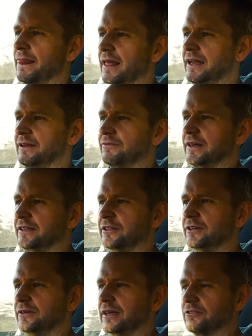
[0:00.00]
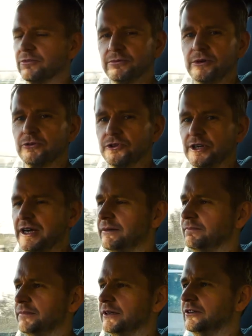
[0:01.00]
And if they do, that's a real
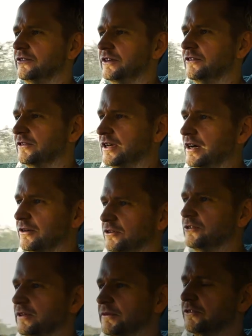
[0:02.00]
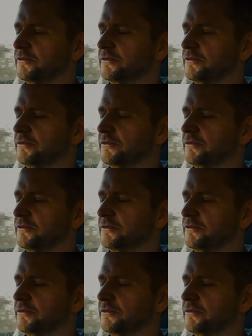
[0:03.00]
shame, because this car is something